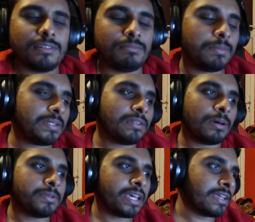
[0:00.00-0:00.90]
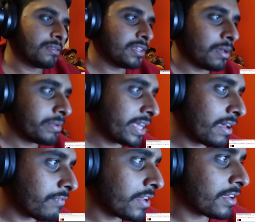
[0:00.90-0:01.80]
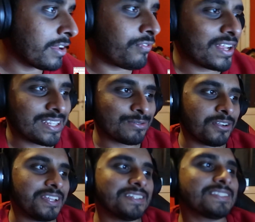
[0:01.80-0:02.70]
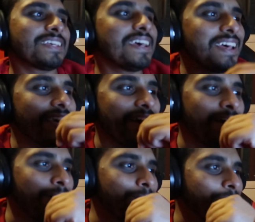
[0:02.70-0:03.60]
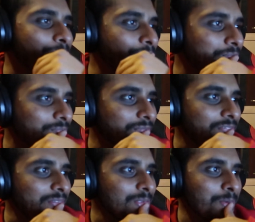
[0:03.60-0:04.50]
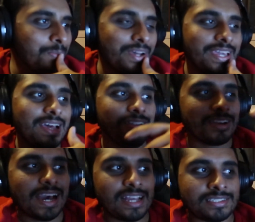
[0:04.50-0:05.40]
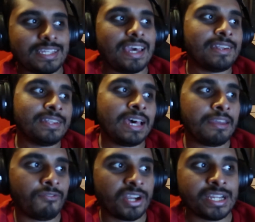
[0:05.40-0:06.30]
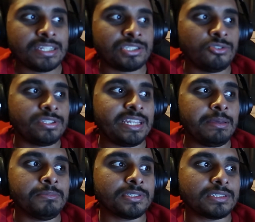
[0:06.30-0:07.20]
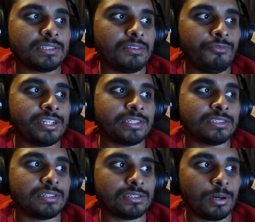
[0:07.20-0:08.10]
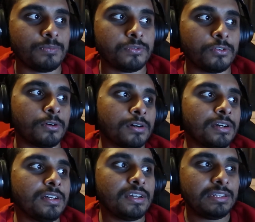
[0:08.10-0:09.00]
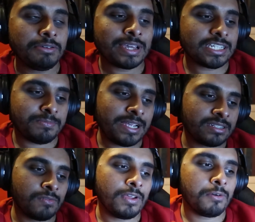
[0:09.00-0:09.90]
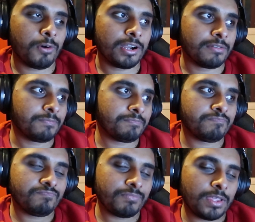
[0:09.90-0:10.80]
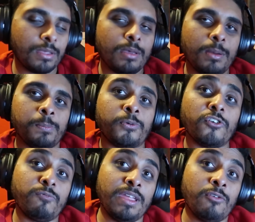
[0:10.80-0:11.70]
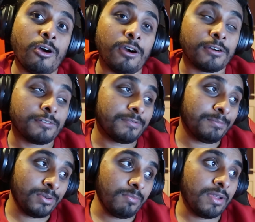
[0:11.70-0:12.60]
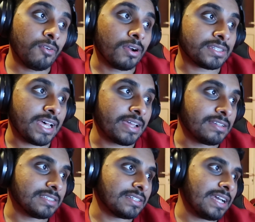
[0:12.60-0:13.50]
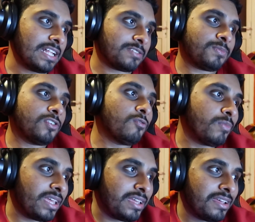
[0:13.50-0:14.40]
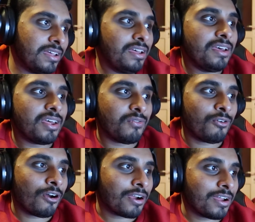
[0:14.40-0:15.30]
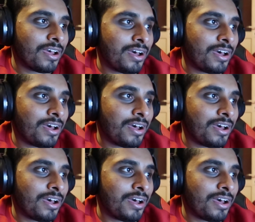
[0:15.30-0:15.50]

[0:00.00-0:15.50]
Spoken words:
Maybe it didn't update. It didn't update. I think that's all it is. But yeah, look, I said that if one of these two teams reaches the top 4, they'll get smashed in week 1. Prove me wrong. Prove me wrong, Tigers and Cats. Prove me wrong.